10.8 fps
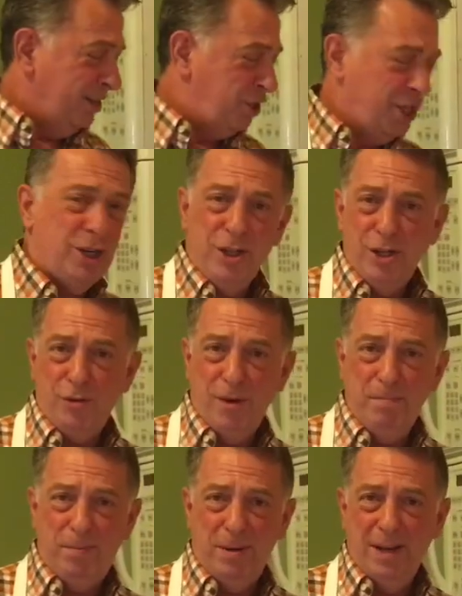Chill the
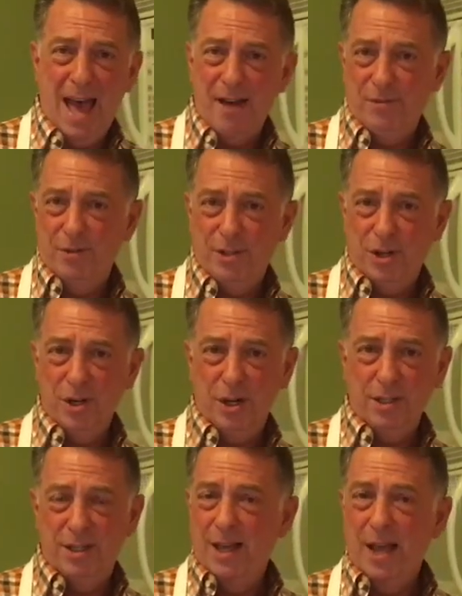shrimp after it's
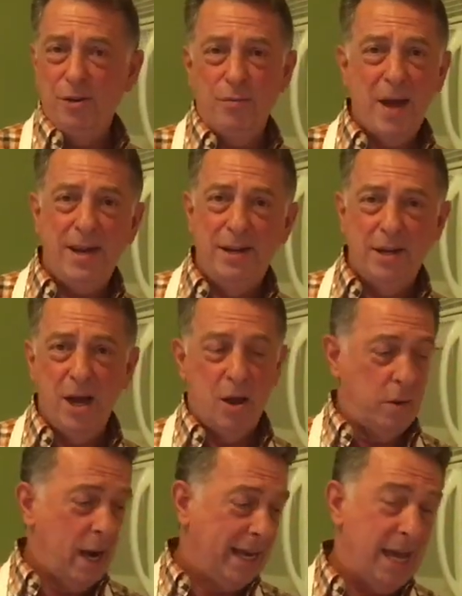cooked and you're ready to
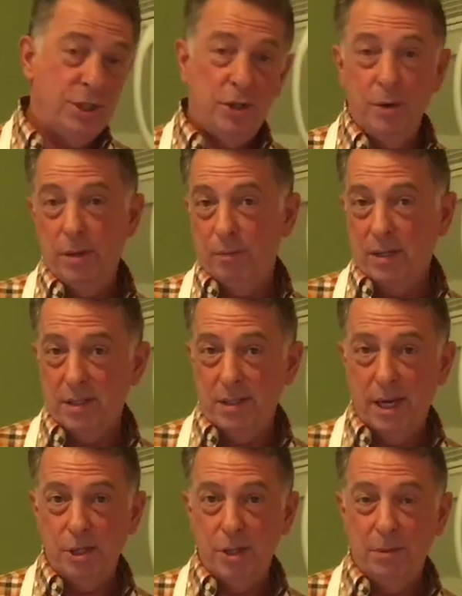go. I can't show you the
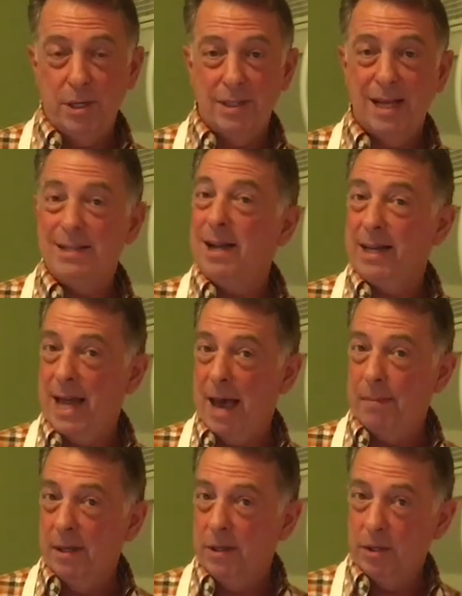presentation because that's not gonna
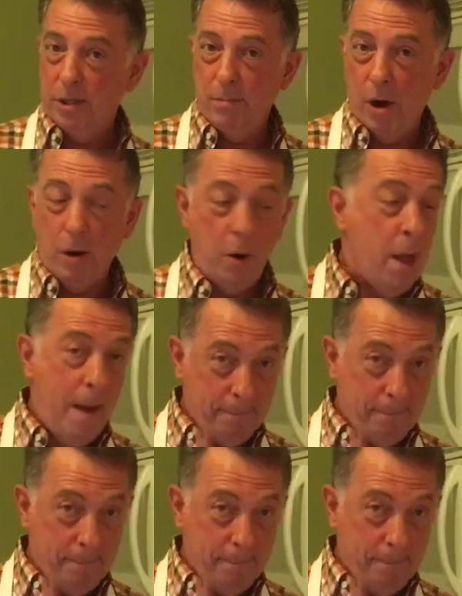happen until tomorrow.